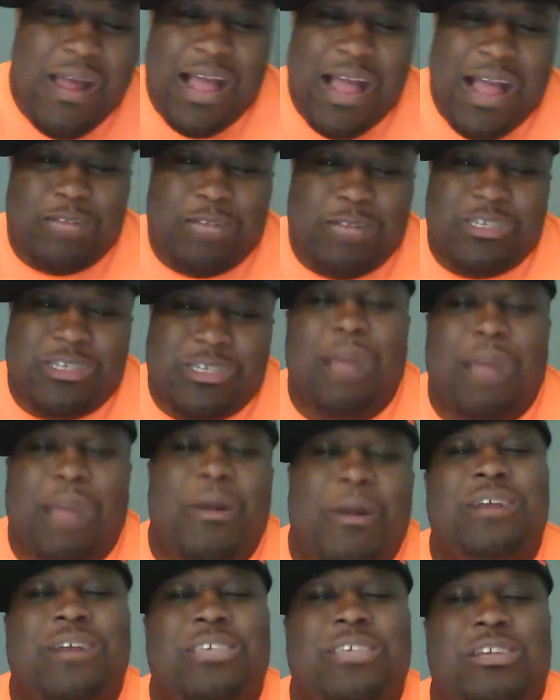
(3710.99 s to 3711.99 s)
as we say in
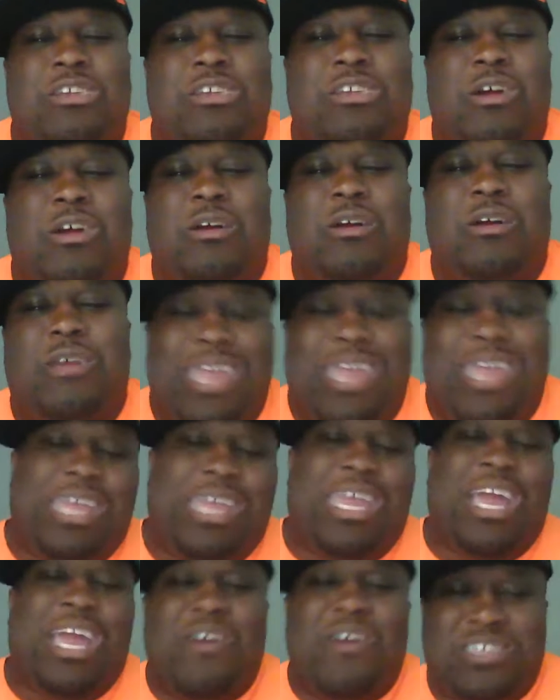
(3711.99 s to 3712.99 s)
boxing talk, he
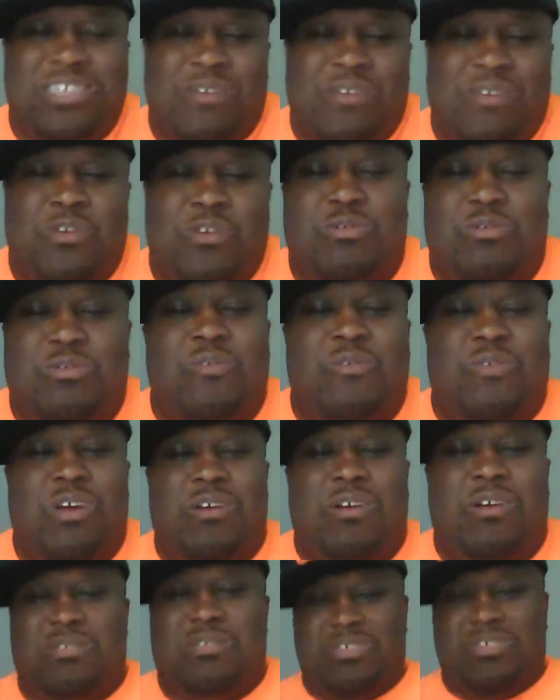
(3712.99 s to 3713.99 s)
carries him for 12
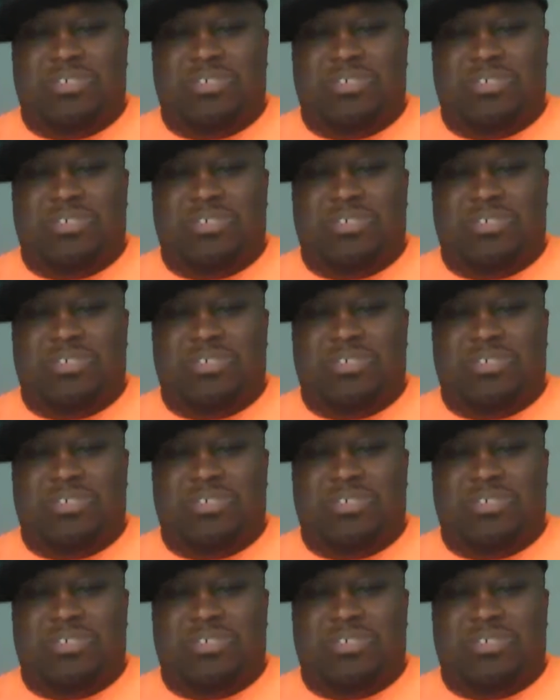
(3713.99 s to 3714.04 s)
rounds.